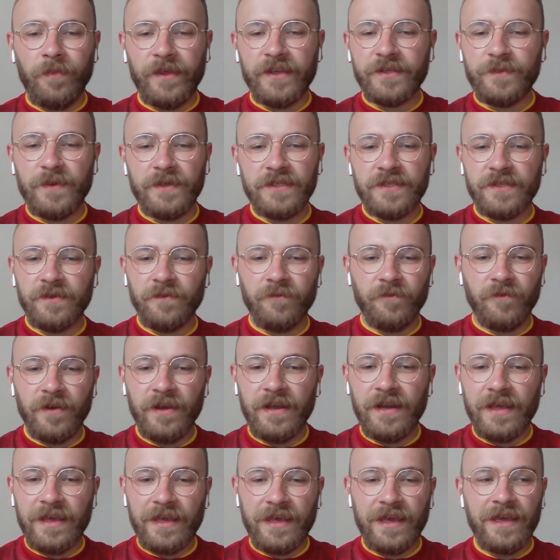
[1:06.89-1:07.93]
There's been some
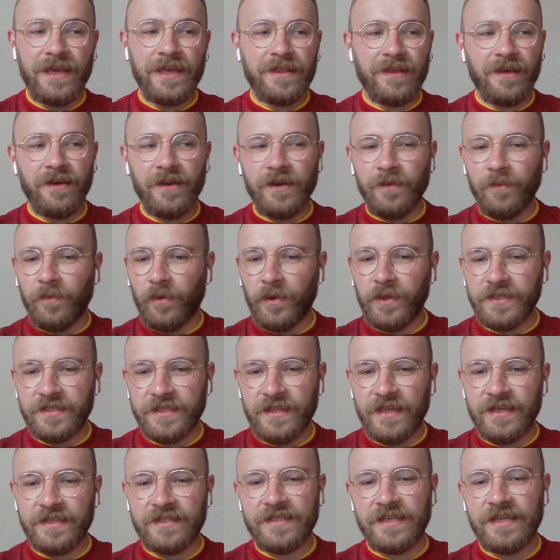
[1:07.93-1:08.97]
really key turning points in
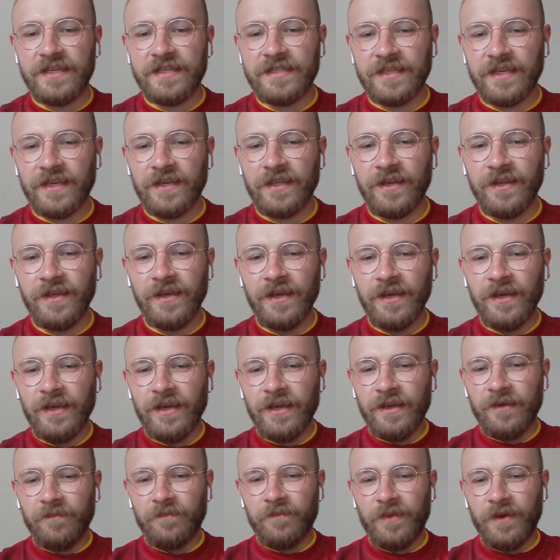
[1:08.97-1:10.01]
their season,
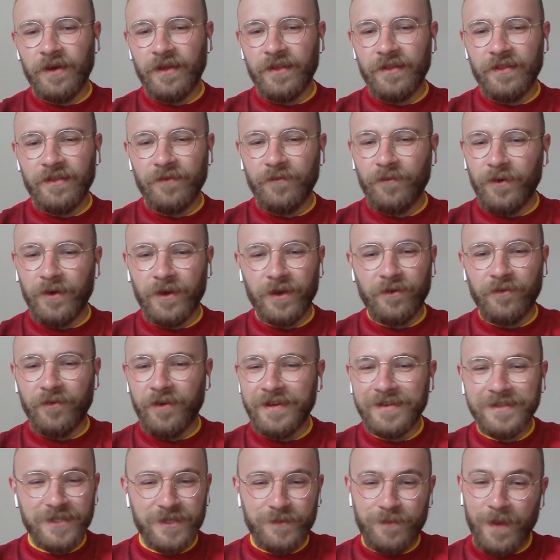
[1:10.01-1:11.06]
but what a
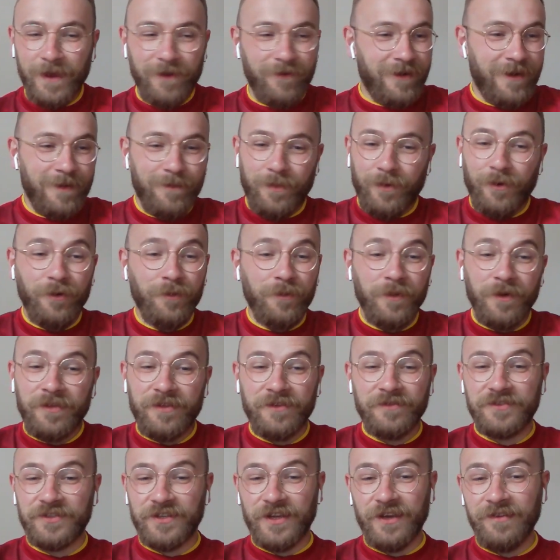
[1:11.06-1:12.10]
great spirit Bournemouth
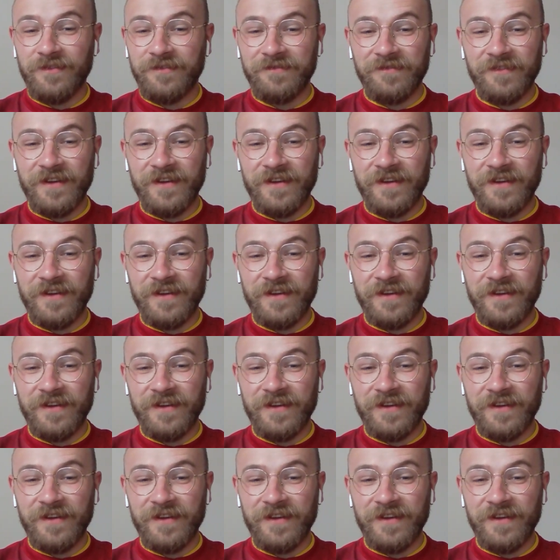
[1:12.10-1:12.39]
have shown,